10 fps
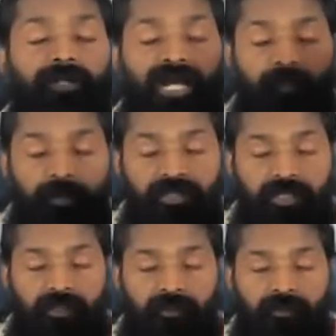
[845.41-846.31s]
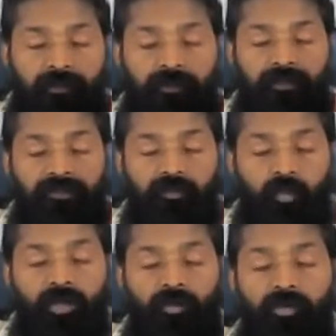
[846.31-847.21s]
At present,
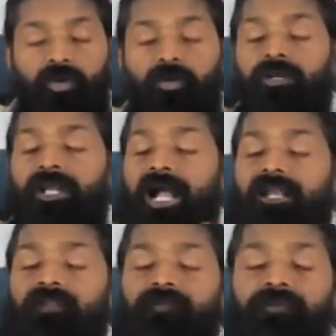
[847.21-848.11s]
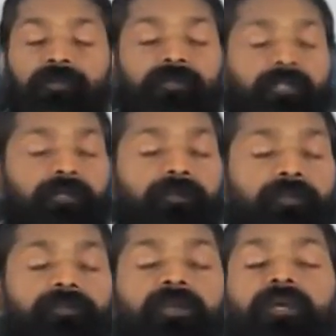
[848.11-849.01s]
what we call it artificial intelligence